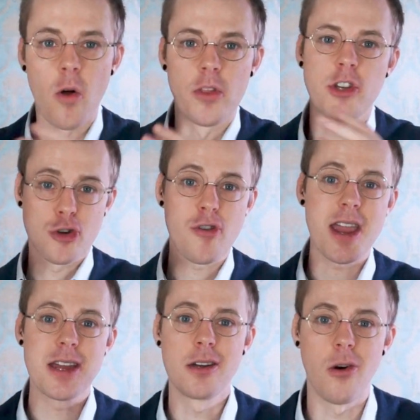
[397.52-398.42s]
on the
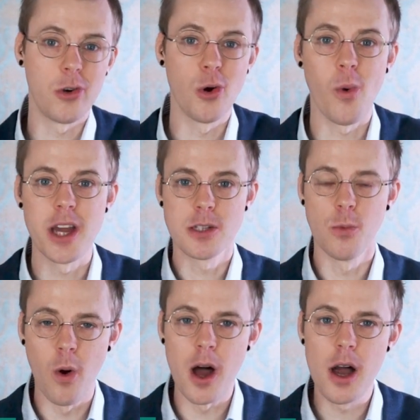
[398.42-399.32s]
train on your way to
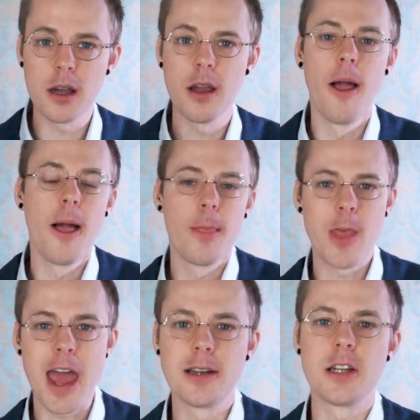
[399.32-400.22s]
work,
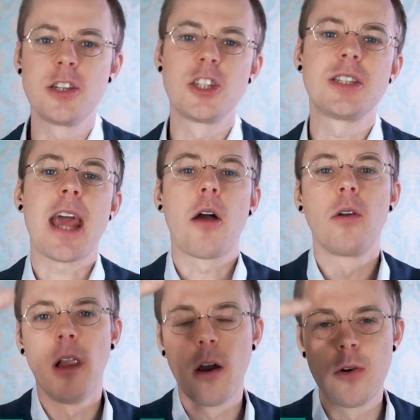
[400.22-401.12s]
then just
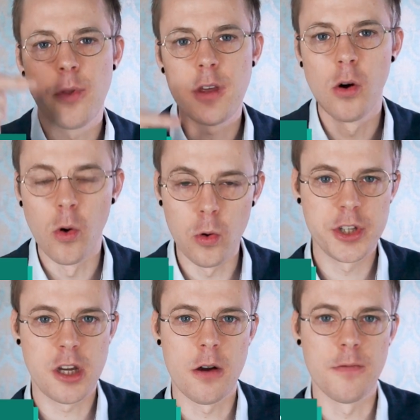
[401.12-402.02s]
download the
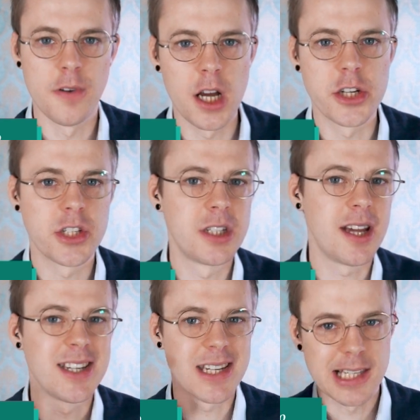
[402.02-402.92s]
audio version
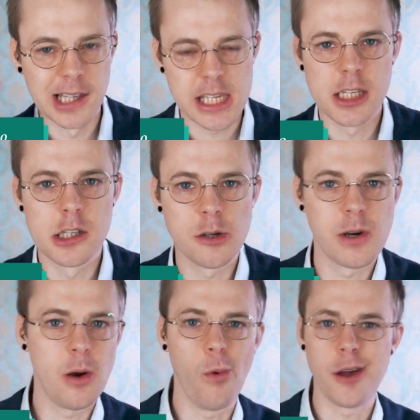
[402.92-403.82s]
and just listen to
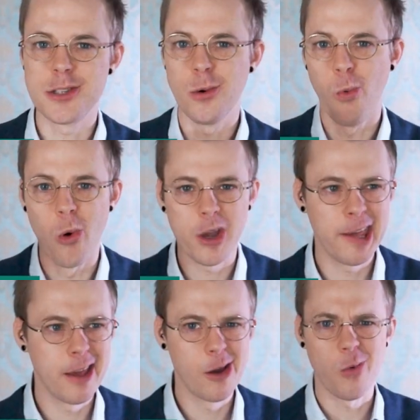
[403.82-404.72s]
it whilst you're
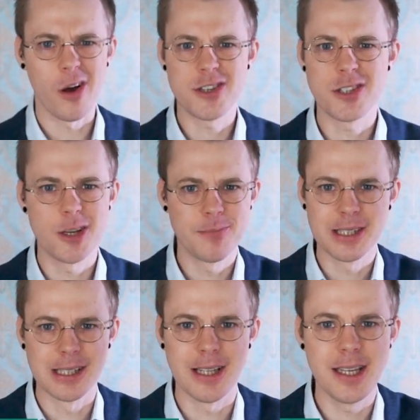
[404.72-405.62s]
walking, whilst you're
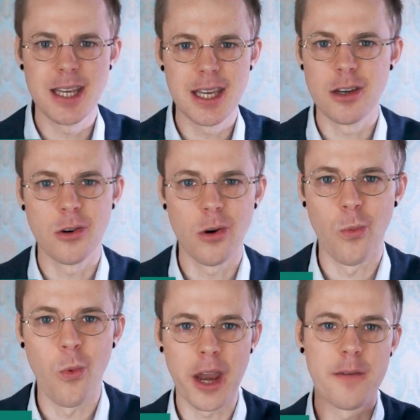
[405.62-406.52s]
cleaning, or
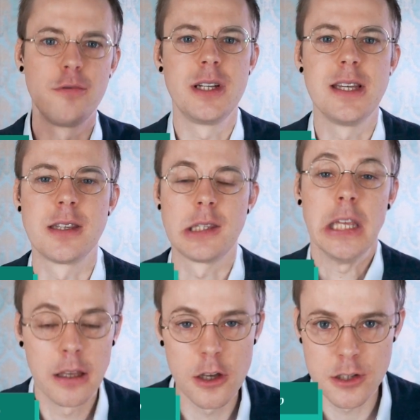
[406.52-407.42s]
whatever it is
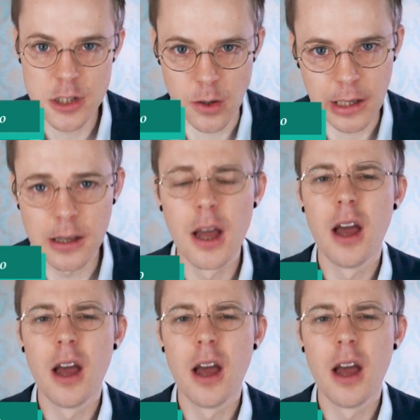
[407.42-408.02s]
that you're doing.